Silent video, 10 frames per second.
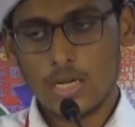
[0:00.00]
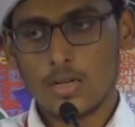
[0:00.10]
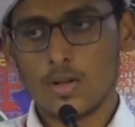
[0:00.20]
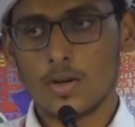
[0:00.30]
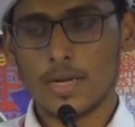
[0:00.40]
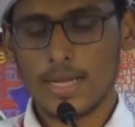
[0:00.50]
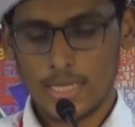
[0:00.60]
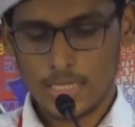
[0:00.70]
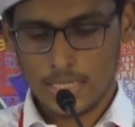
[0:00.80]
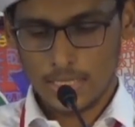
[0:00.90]

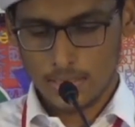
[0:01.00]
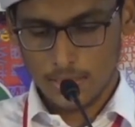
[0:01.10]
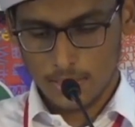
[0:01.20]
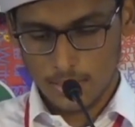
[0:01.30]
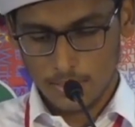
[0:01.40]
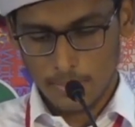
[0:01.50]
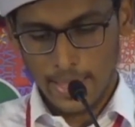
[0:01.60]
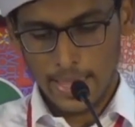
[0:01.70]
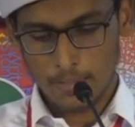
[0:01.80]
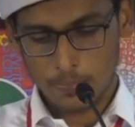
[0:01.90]
Correlation may
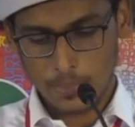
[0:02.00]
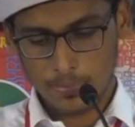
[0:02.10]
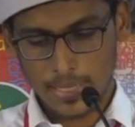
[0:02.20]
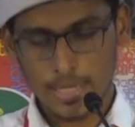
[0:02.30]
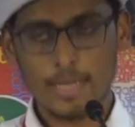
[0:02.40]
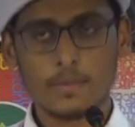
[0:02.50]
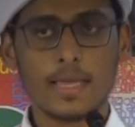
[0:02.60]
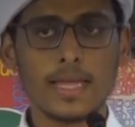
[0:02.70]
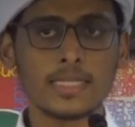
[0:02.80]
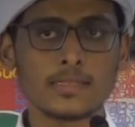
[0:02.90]
happen mainly
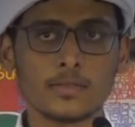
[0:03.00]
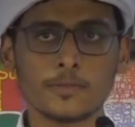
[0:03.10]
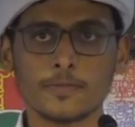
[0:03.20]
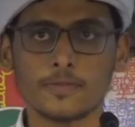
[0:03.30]
by atuf.